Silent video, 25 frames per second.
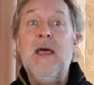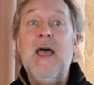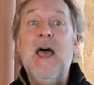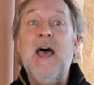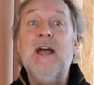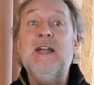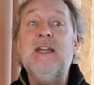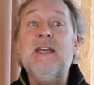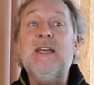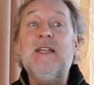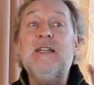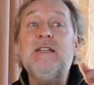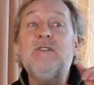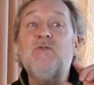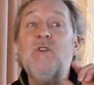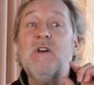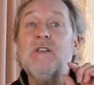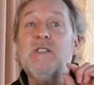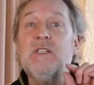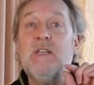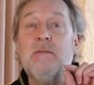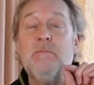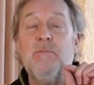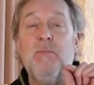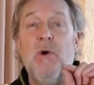And the
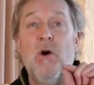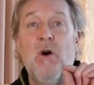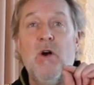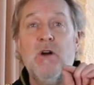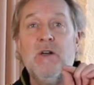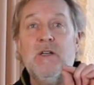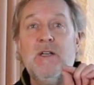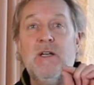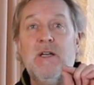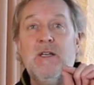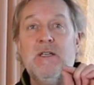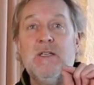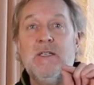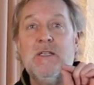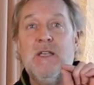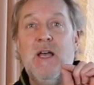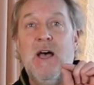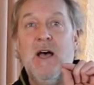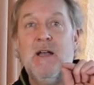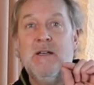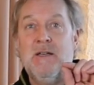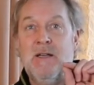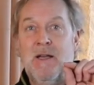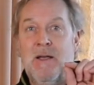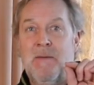interesting part is
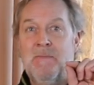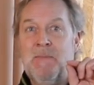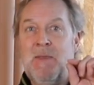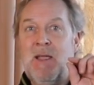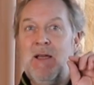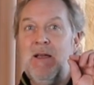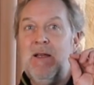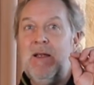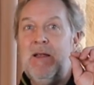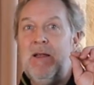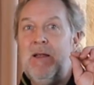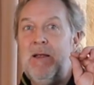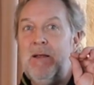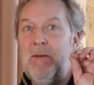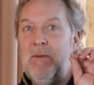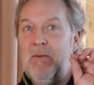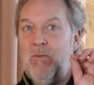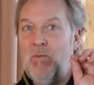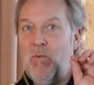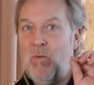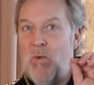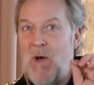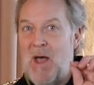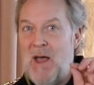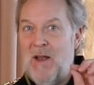that
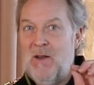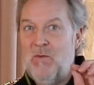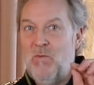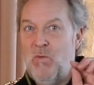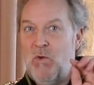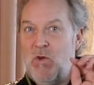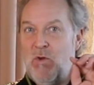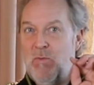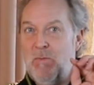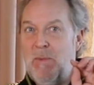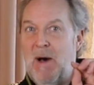when we